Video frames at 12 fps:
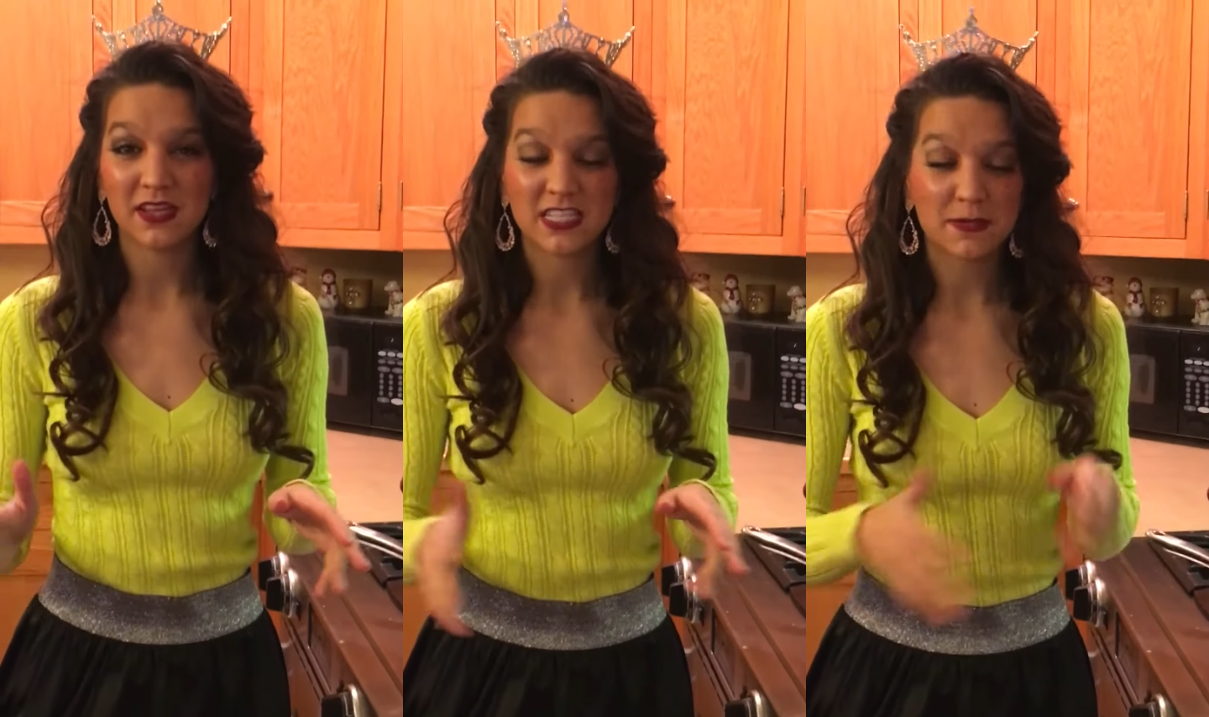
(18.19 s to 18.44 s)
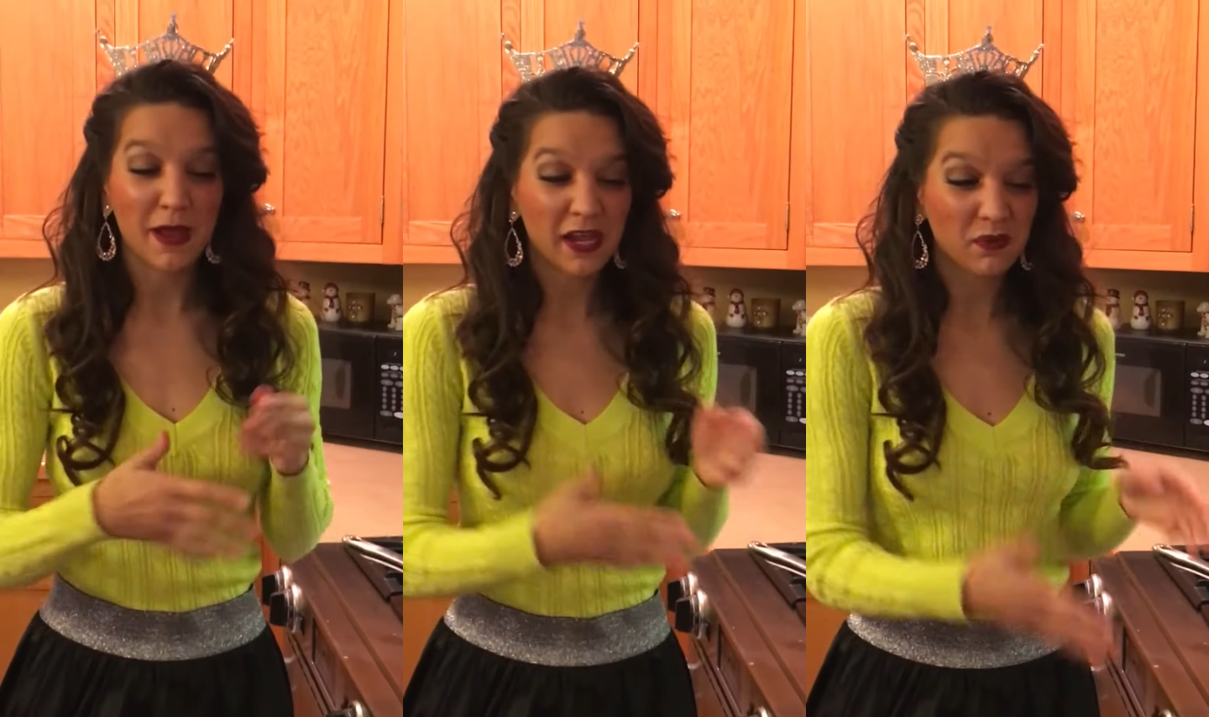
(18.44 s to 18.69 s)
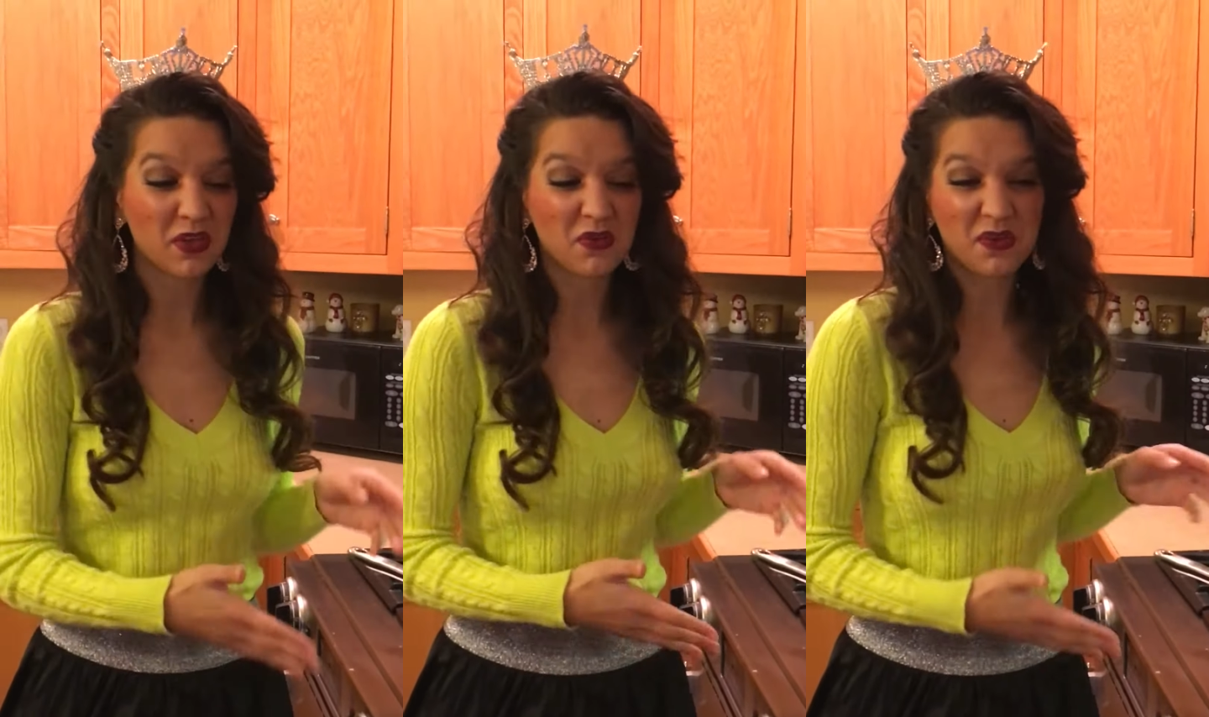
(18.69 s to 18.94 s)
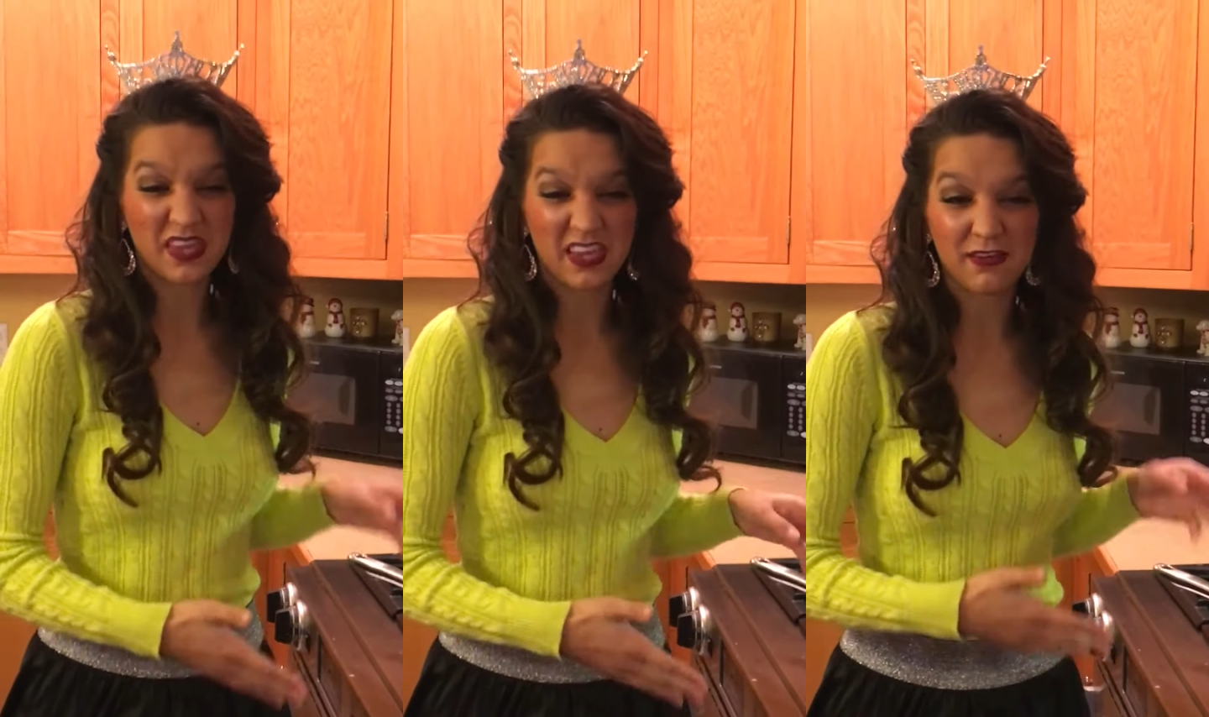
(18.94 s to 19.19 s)
Depending on what
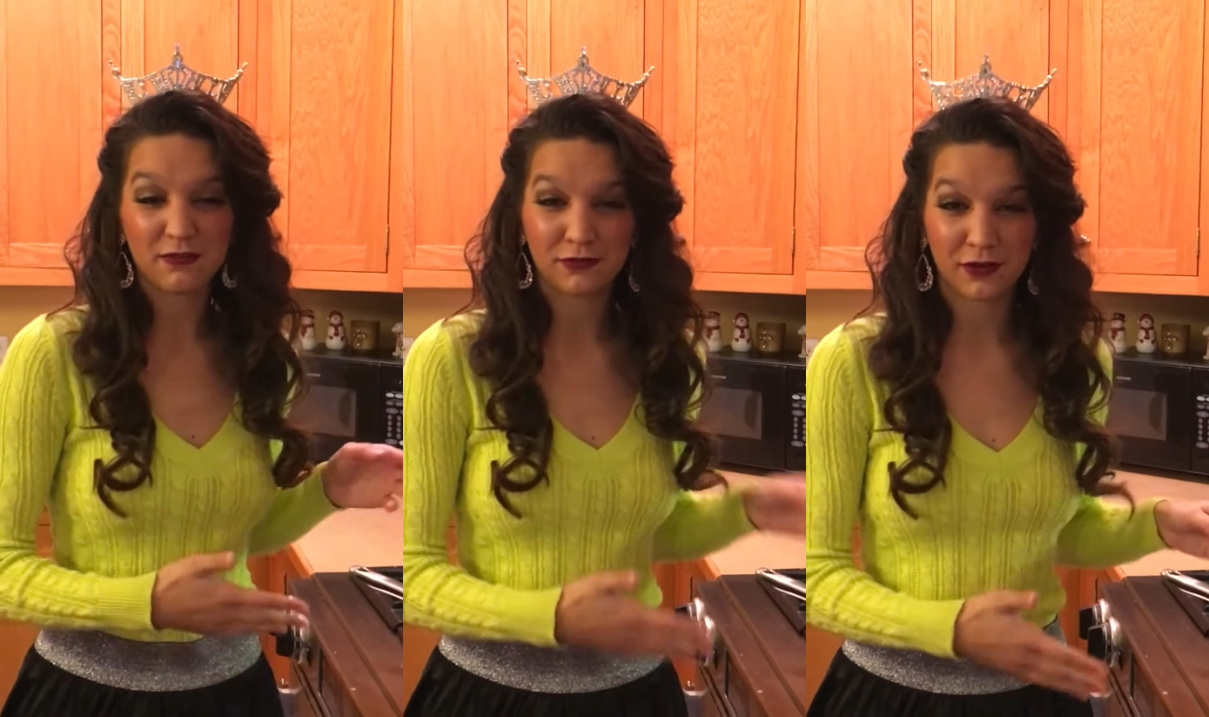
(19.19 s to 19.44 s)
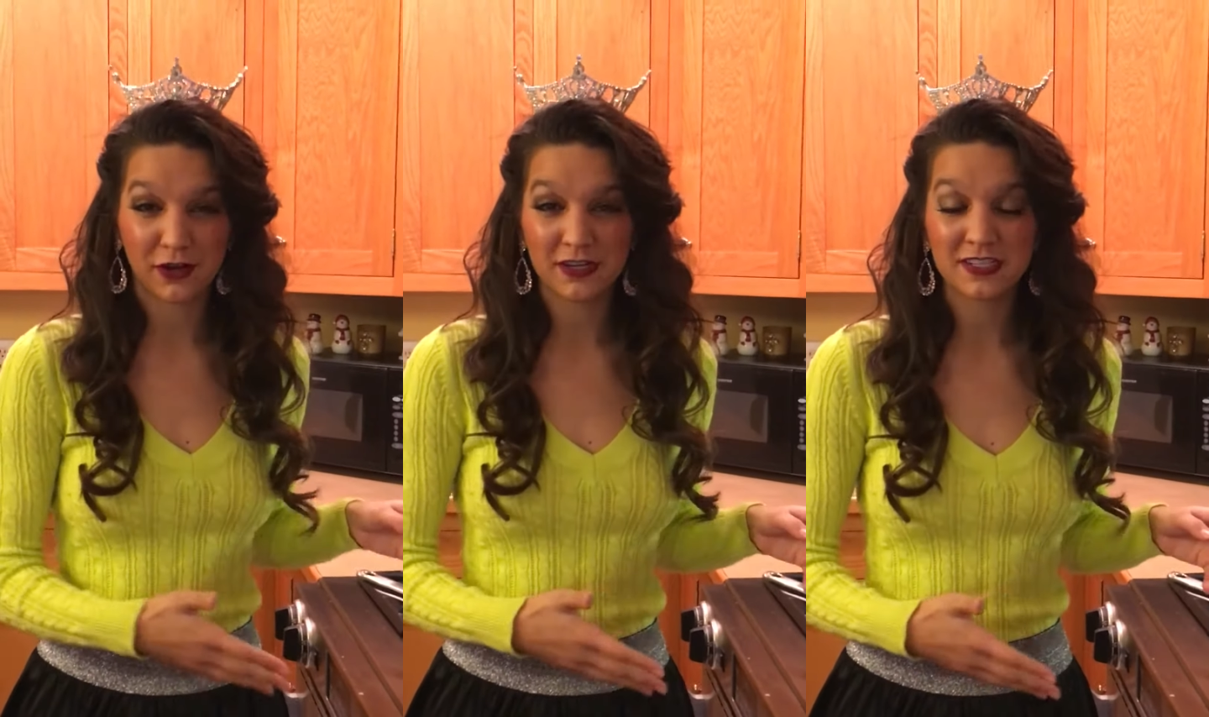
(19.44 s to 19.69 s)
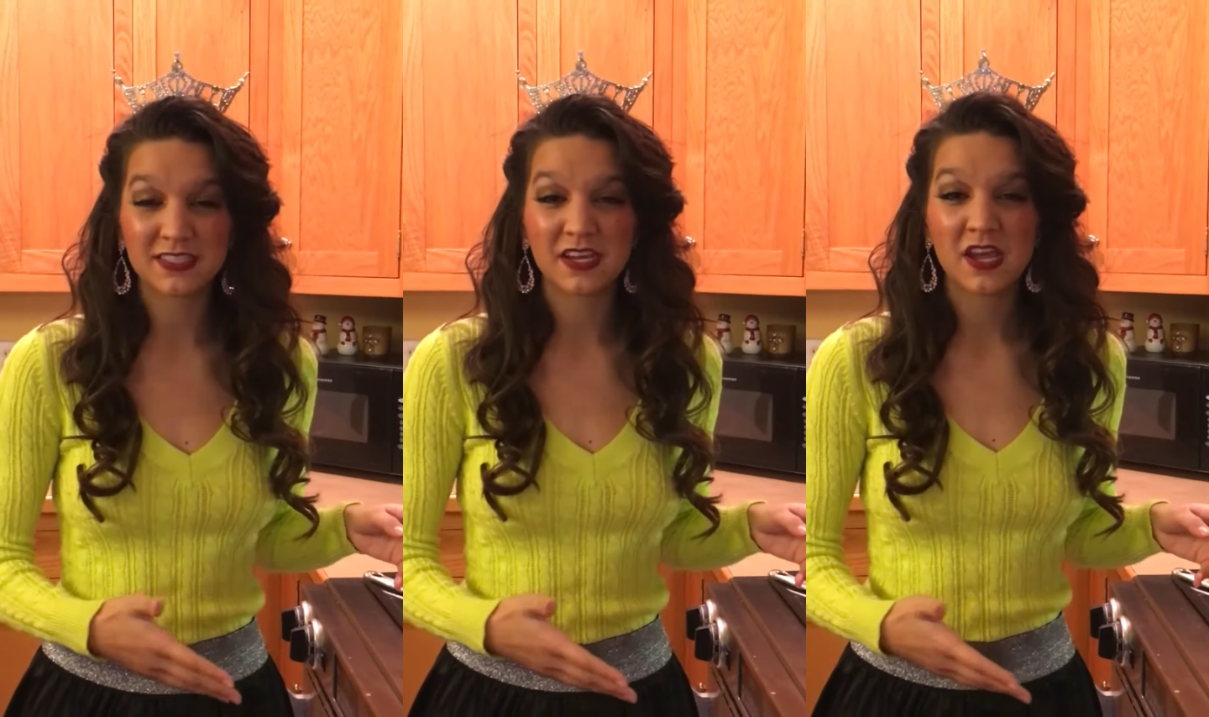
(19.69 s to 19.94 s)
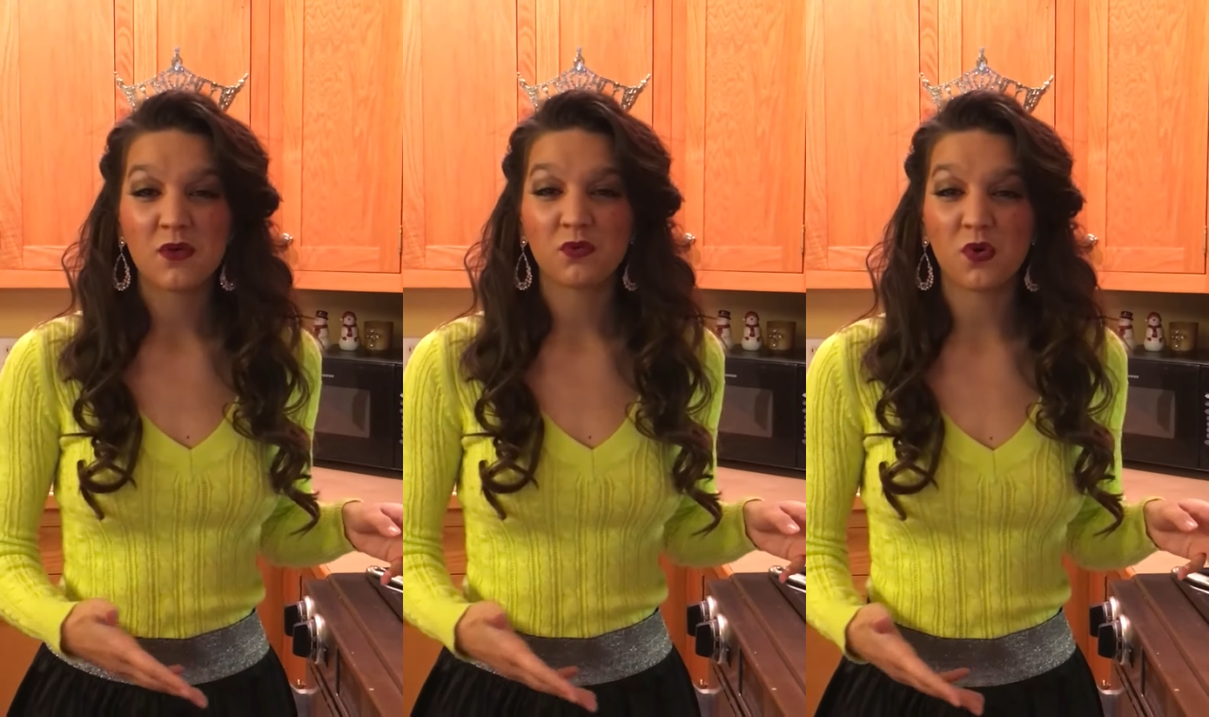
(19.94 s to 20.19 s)
you eat first
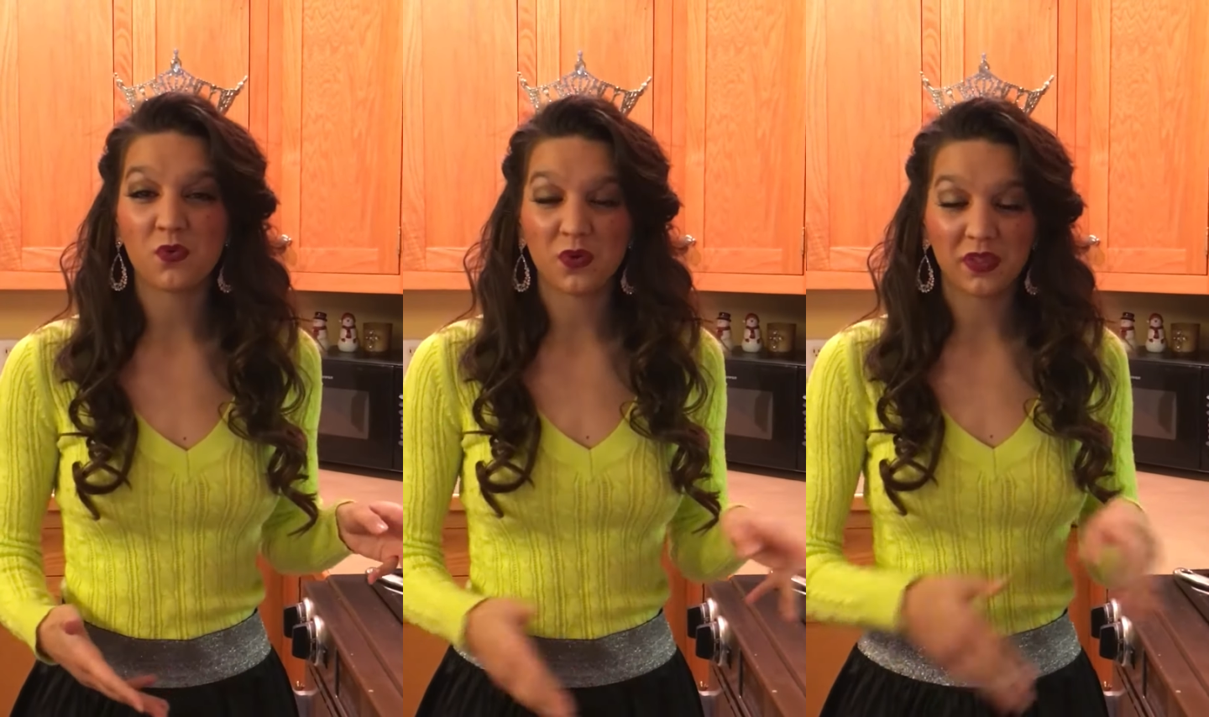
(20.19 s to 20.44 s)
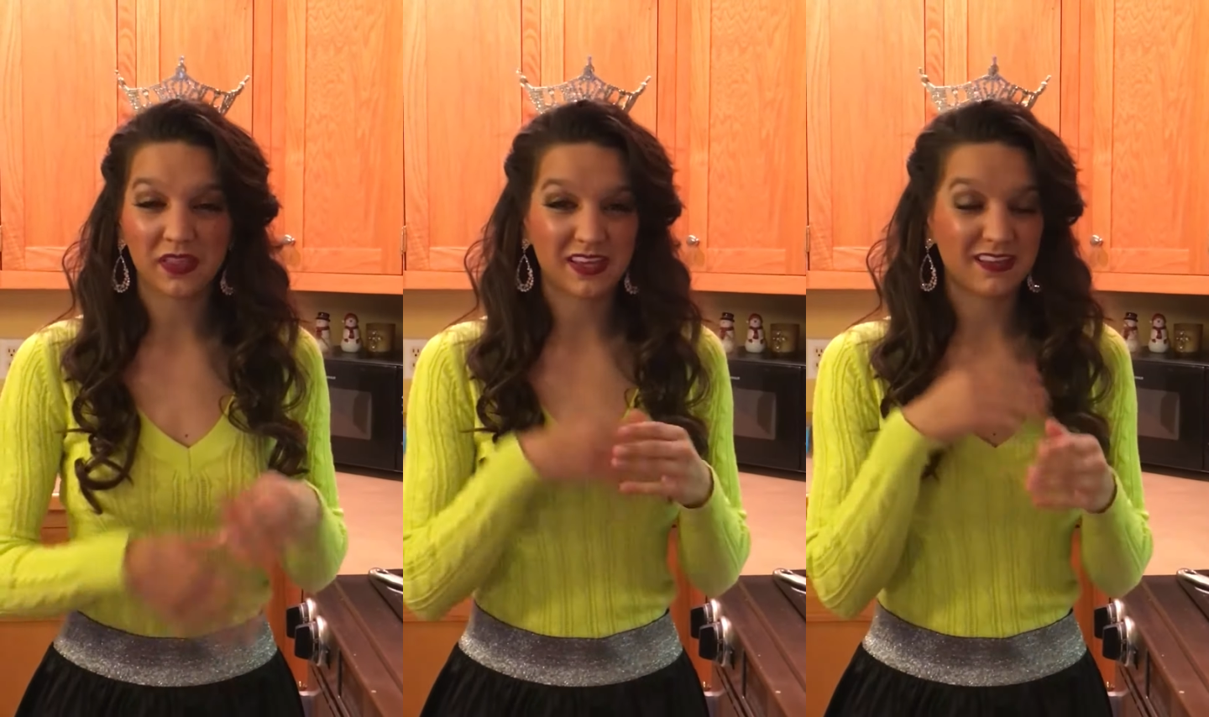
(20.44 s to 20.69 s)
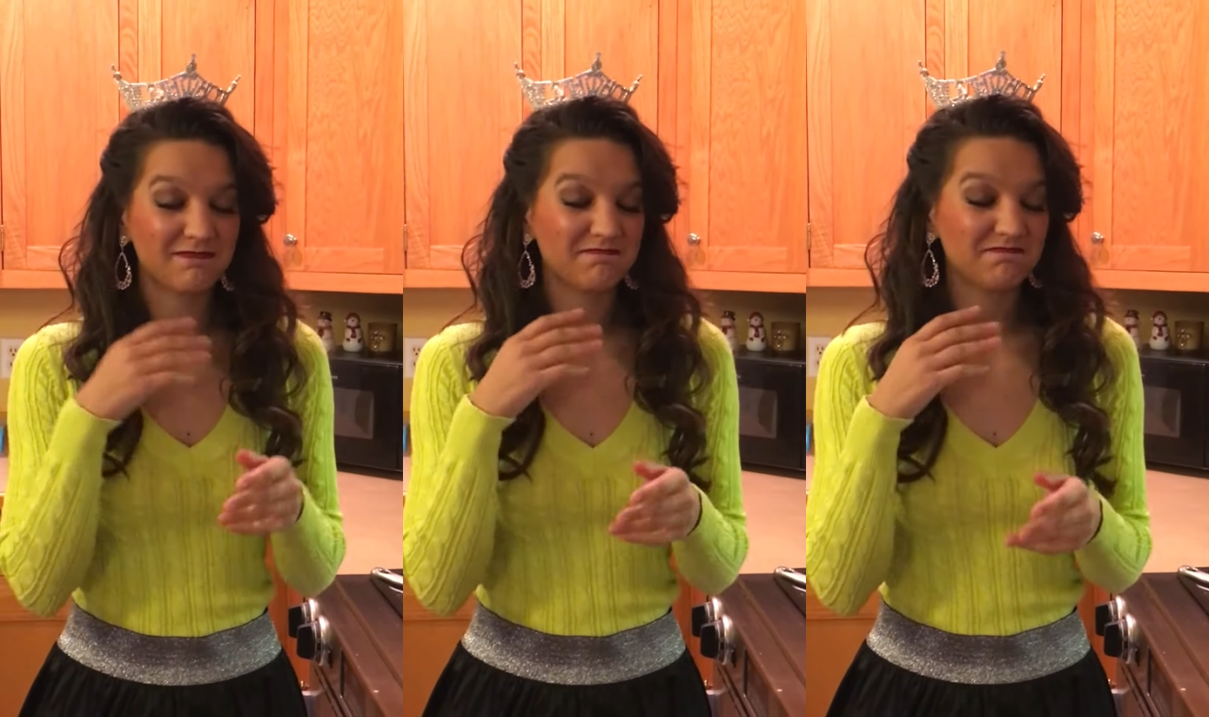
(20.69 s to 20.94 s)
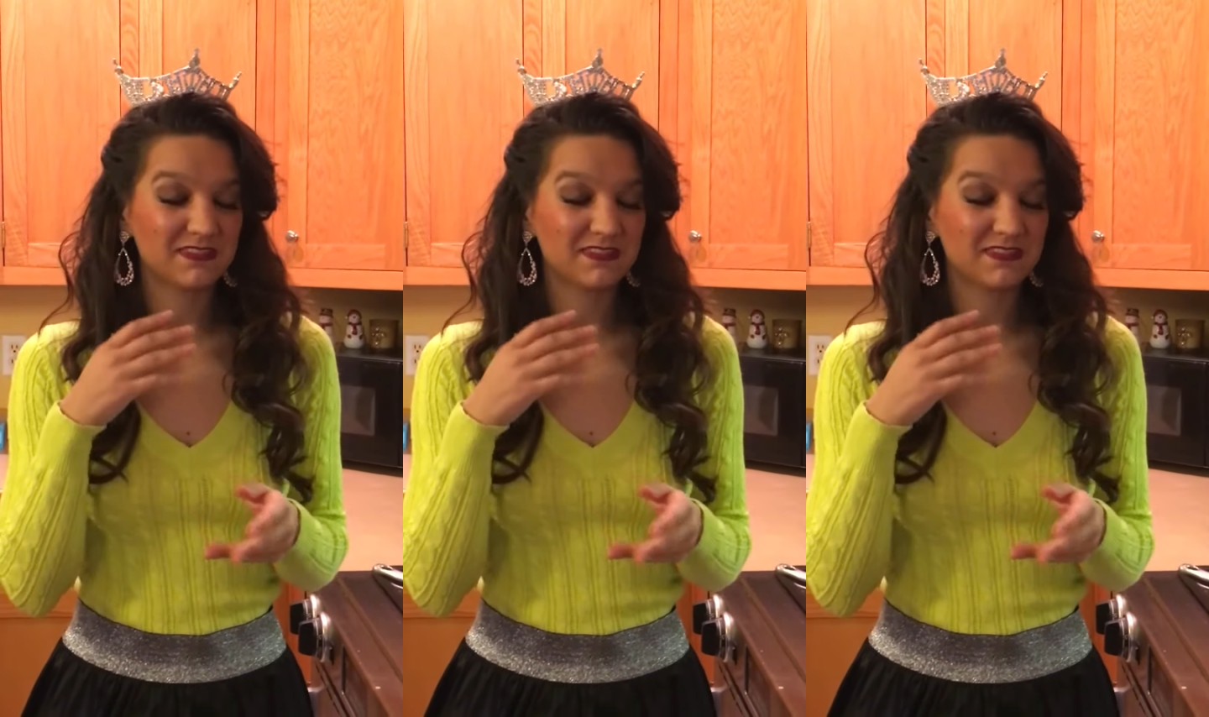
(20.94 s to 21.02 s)
will really